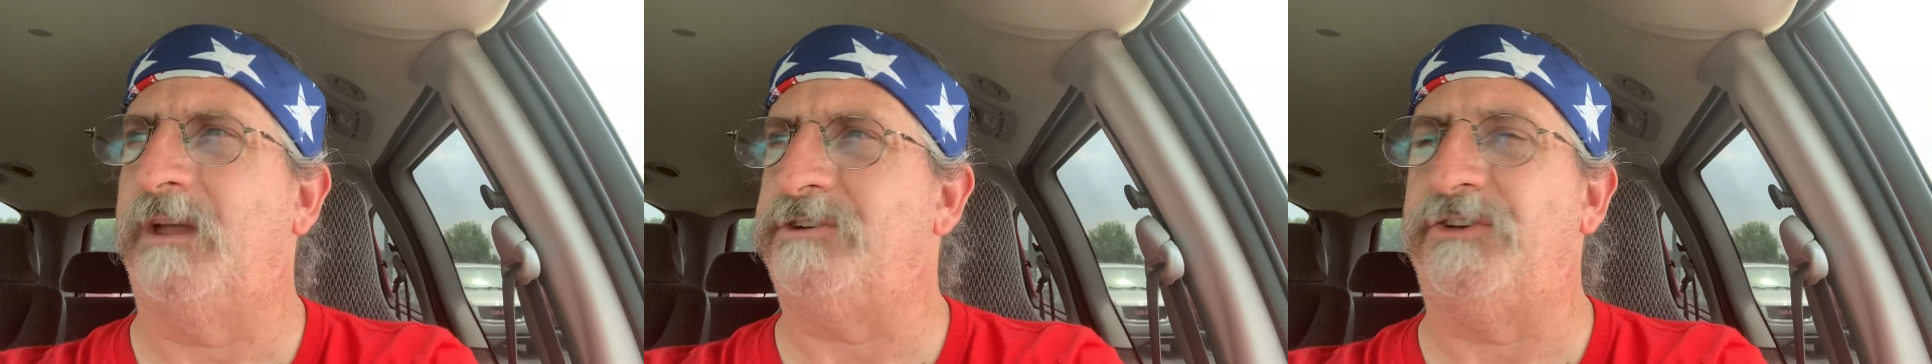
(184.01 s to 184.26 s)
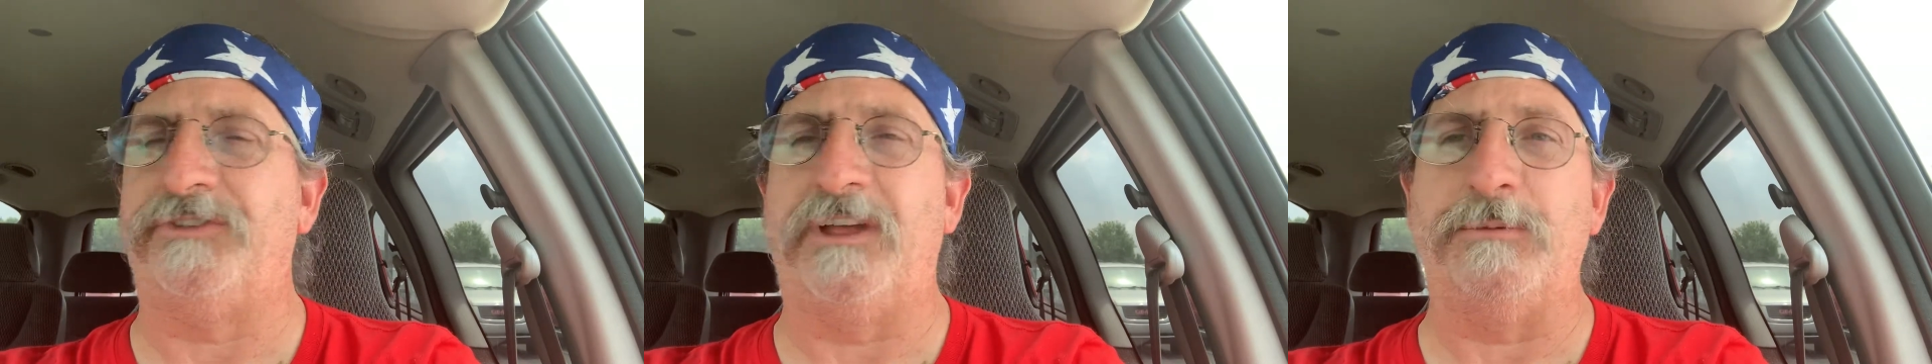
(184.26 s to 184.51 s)
it
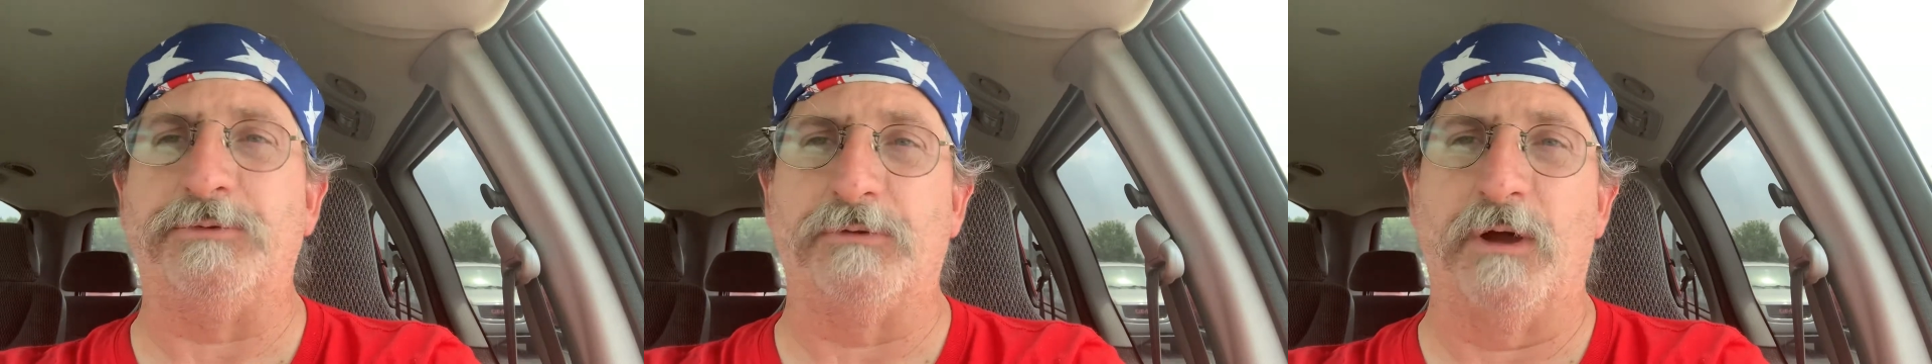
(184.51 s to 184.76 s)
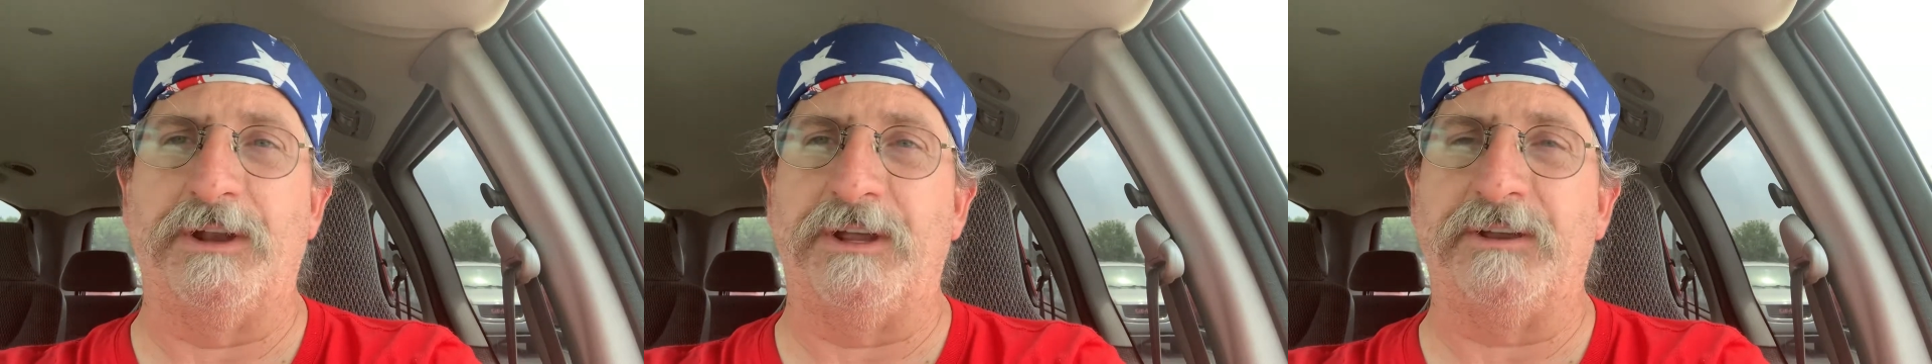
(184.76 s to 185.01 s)
just keeps
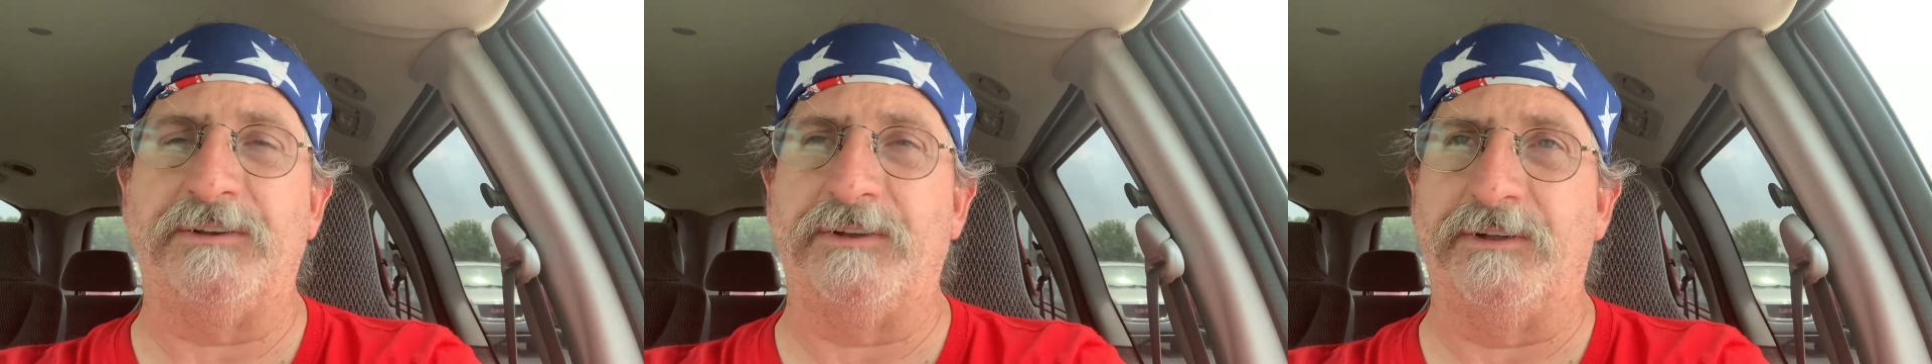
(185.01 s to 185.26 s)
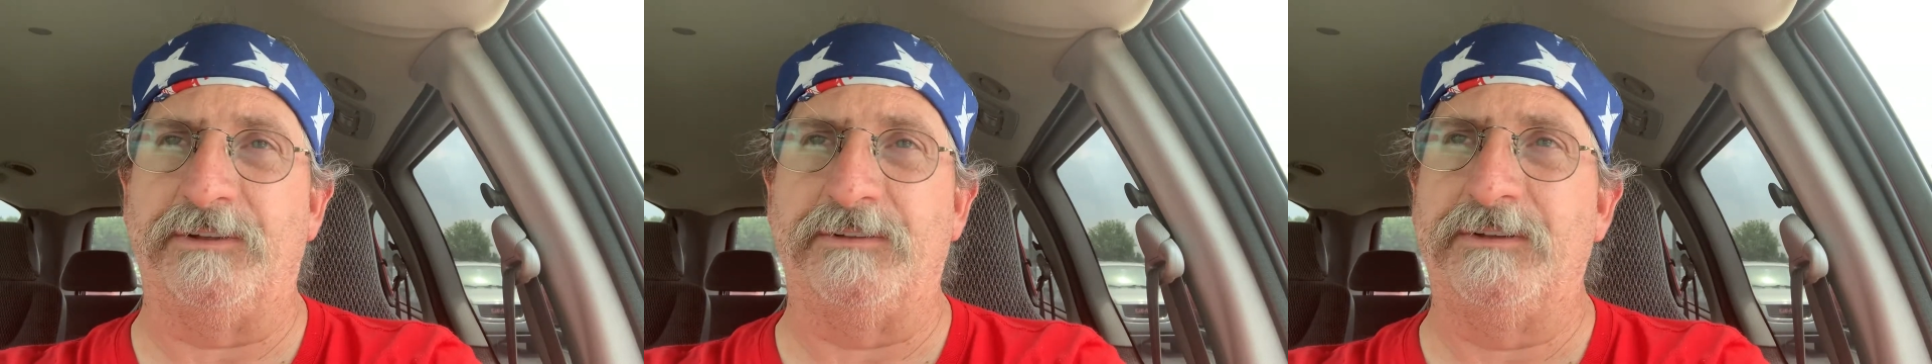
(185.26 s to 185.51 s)
running
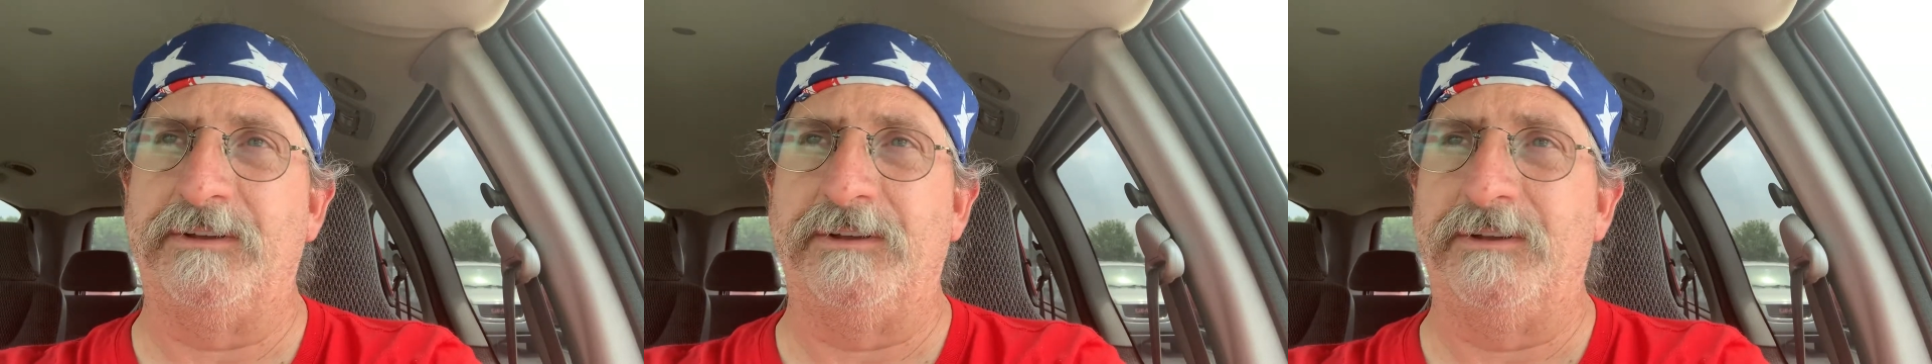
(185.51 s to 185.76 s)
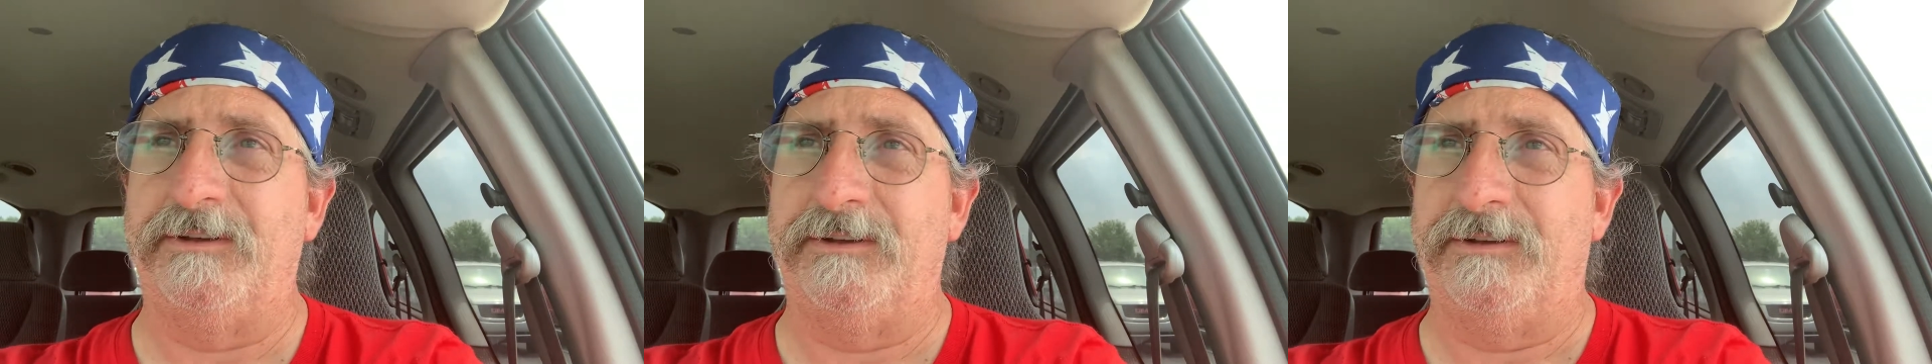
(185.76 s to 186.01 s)
until
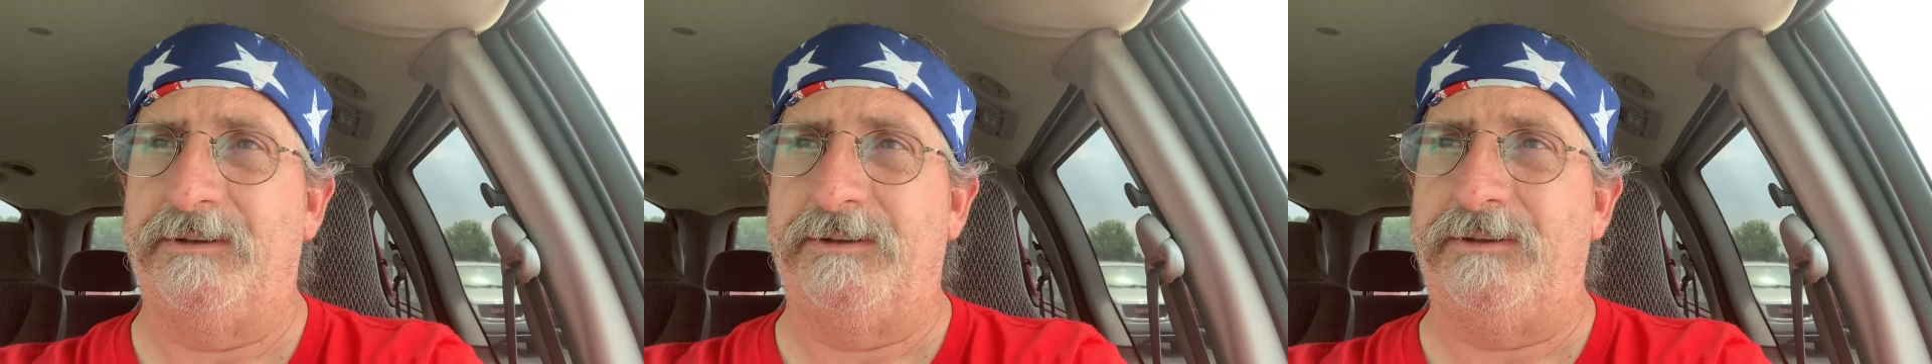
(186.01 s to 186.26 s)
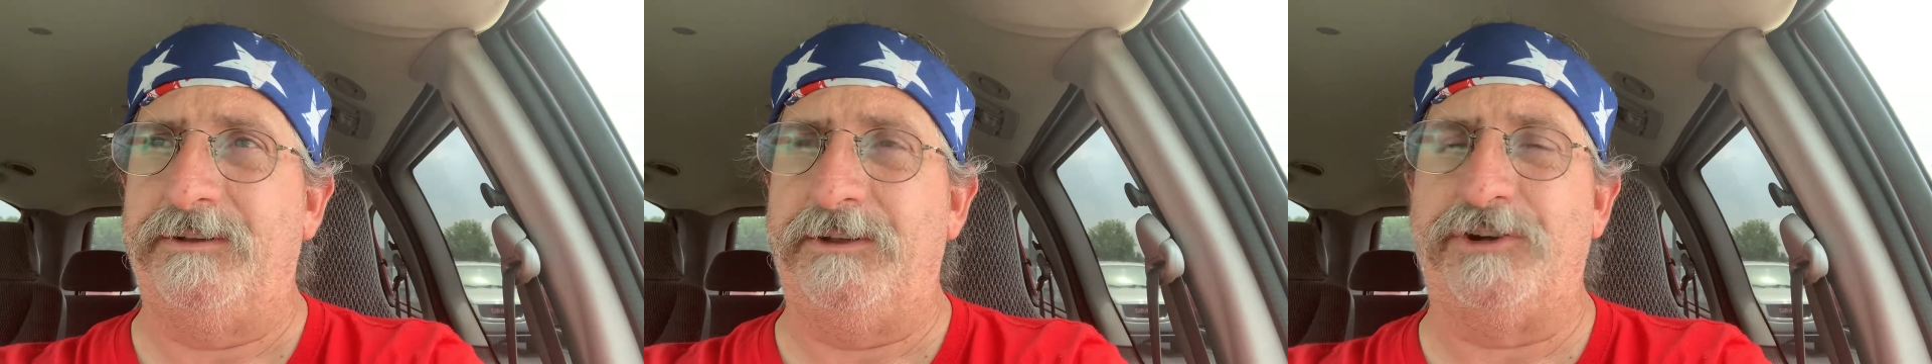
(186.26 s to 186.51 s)

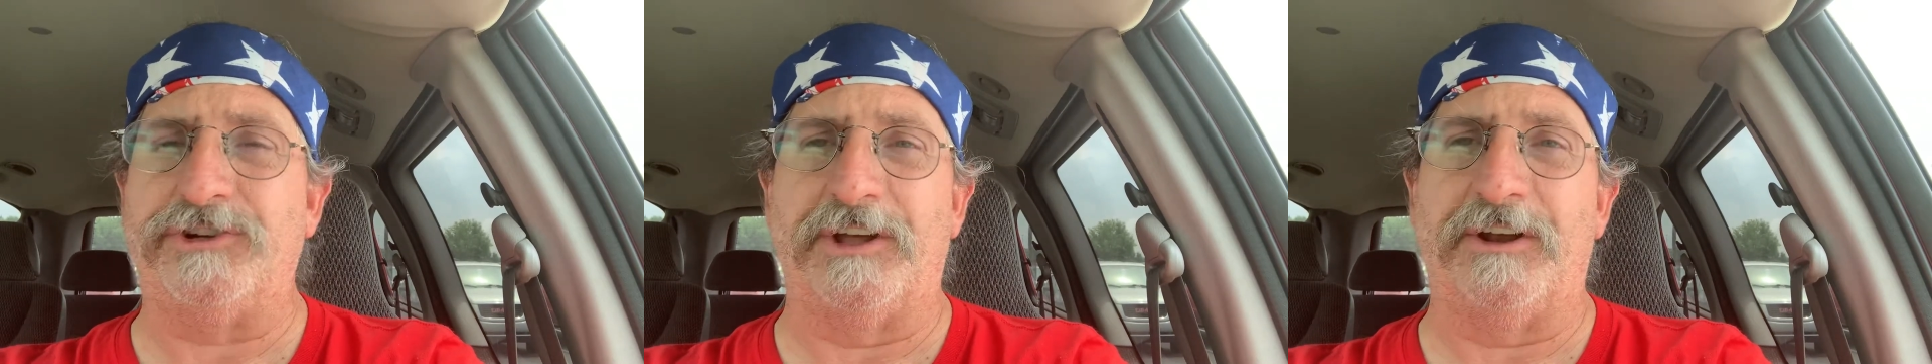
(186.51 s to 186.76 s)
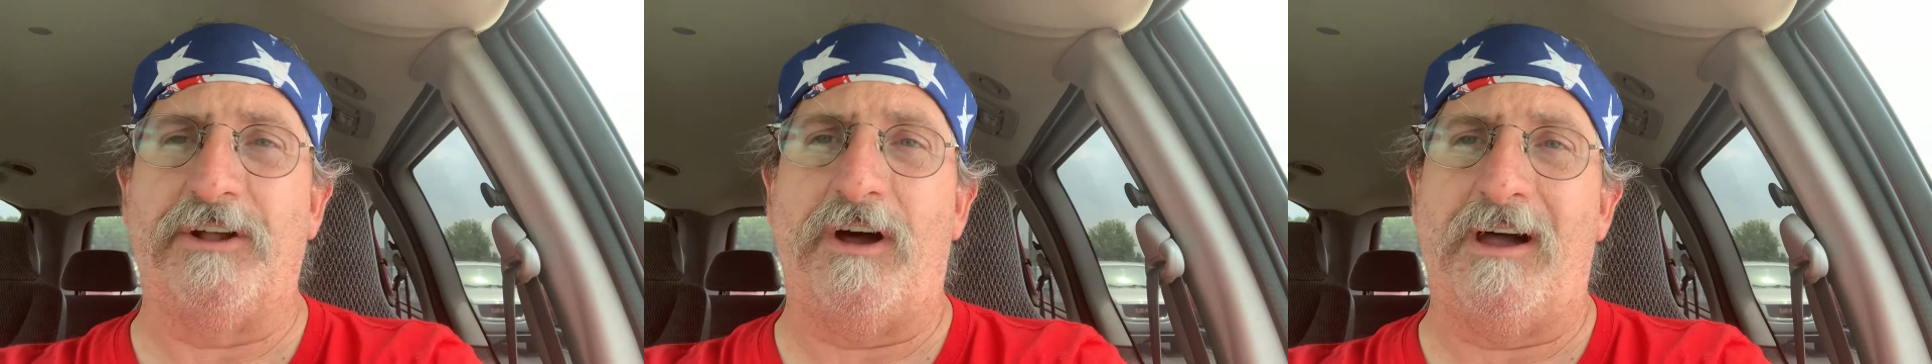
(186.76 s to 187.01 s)
you
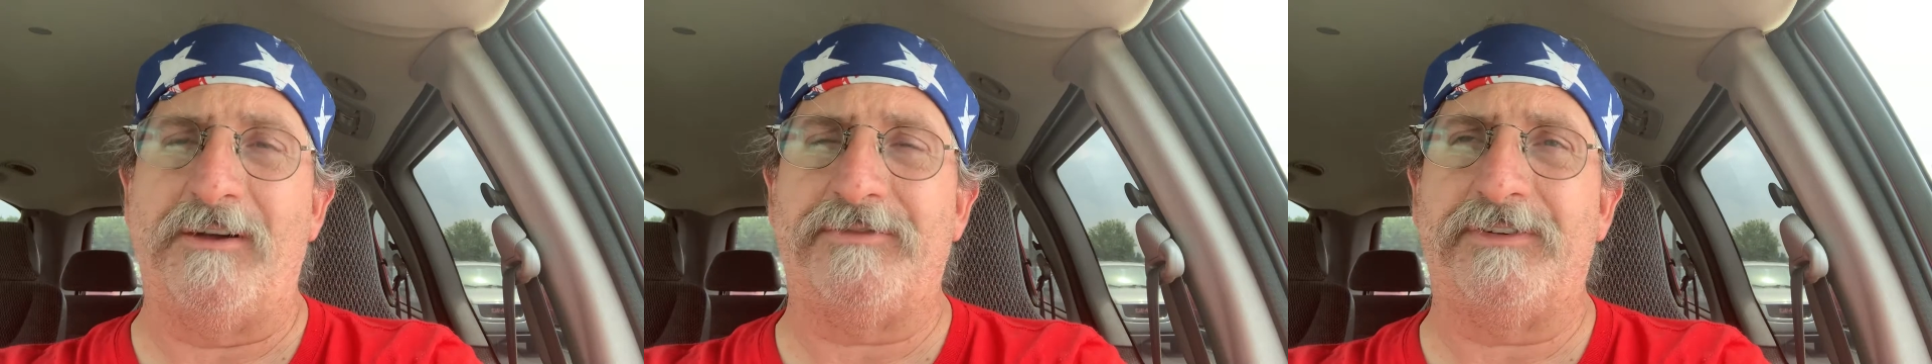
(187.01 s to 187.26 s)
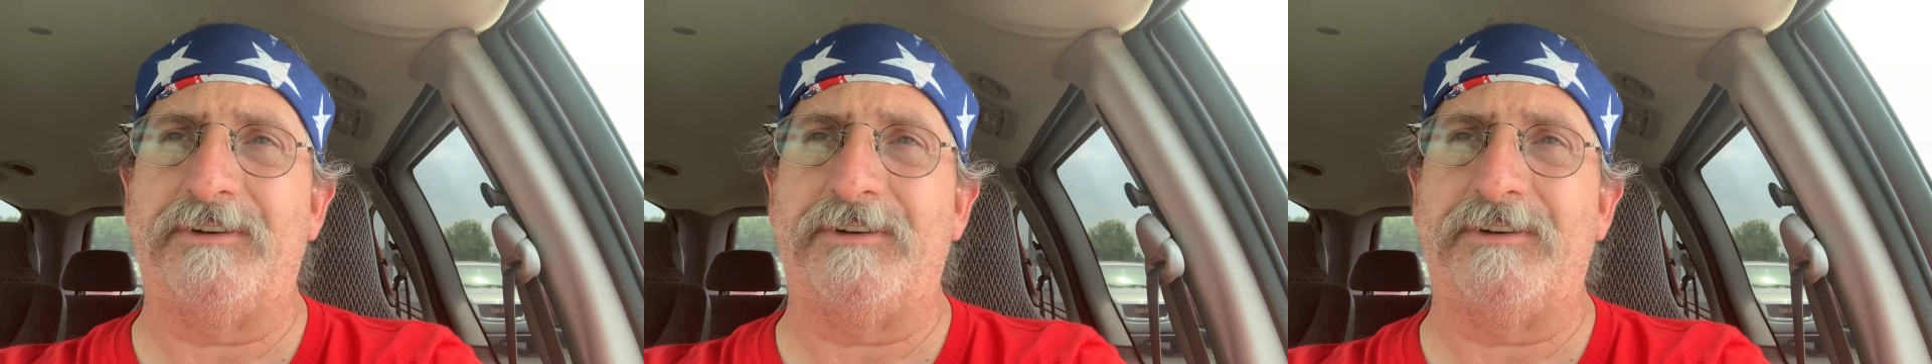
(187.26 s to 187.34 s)
shut it off.